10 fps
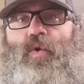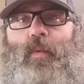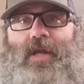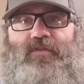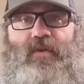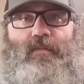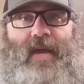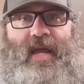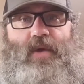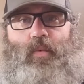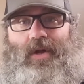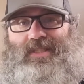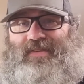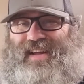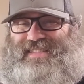which for me
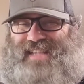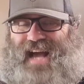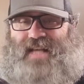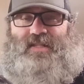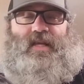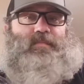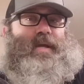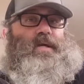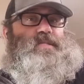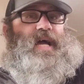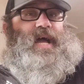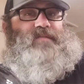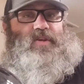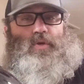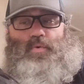works fantastic because I have
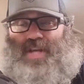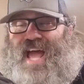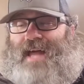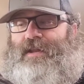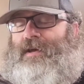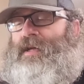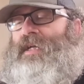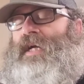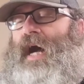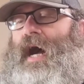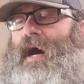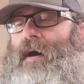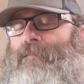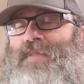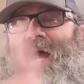a huge head.
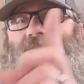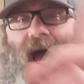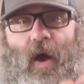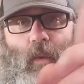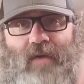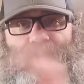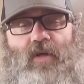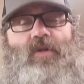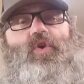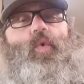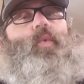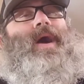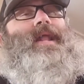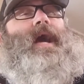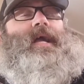However,
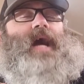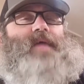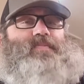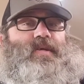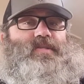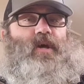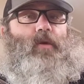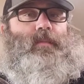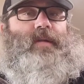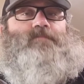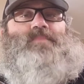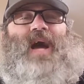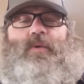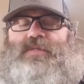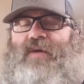when I got this helmet,
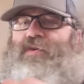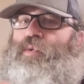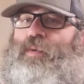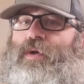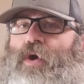I was having a real